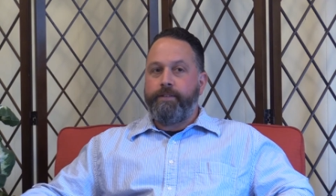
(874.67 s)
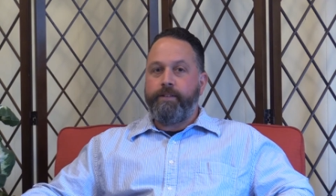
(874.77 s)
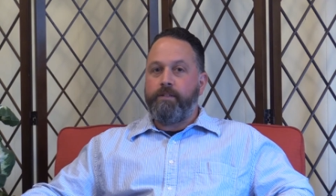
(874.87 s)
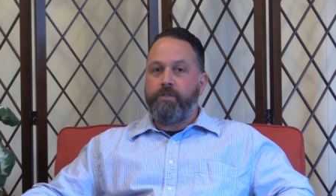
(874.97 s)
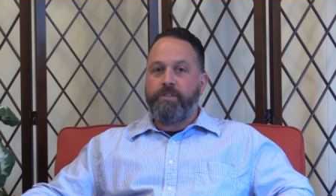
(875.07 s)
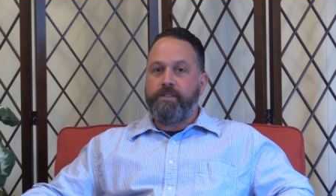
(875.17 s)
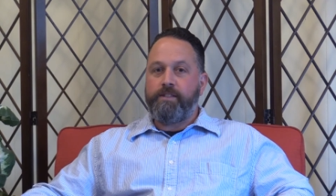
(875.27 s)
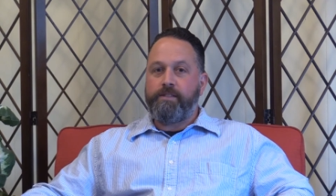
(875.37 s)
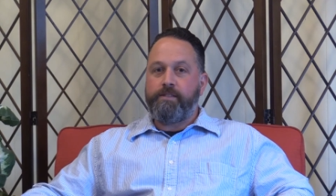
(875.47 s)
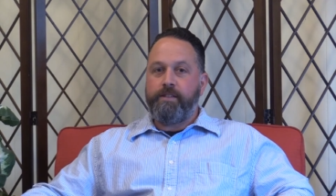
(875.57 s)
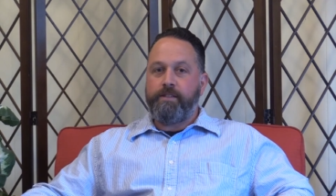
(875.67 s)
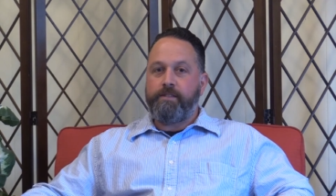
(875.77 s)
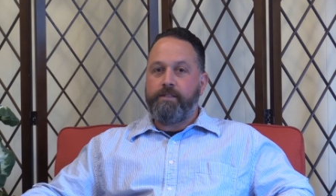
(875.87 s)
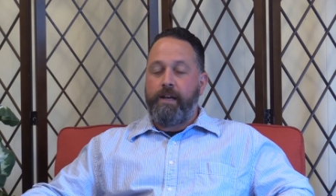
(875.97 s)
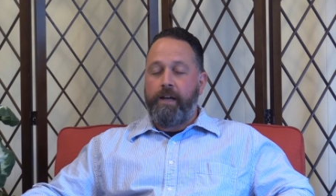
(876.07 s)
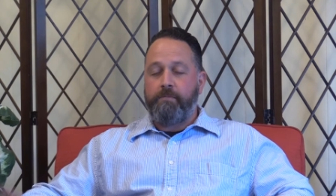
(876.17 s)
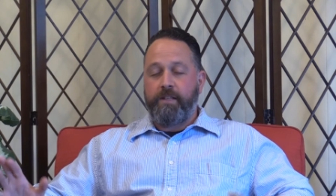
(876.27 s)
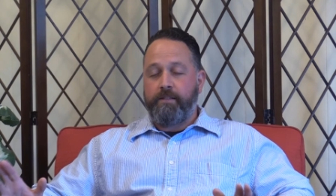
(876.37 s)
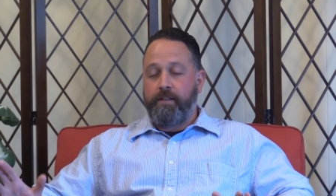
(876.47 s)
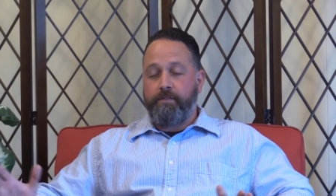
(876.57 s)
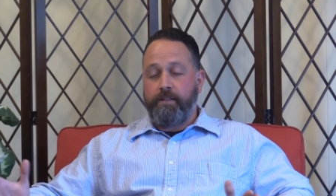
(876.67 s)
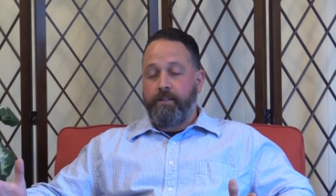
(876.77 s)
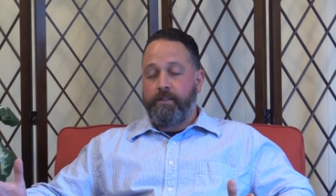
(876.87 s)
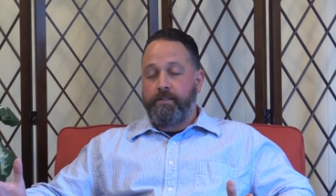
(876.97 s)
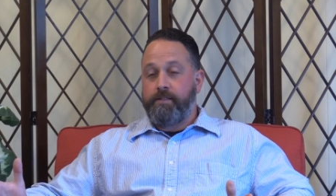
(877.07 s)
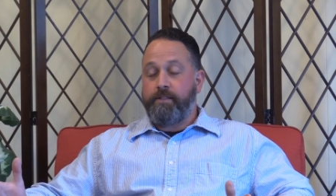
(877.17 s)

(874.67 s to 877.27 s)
it's timing is everything.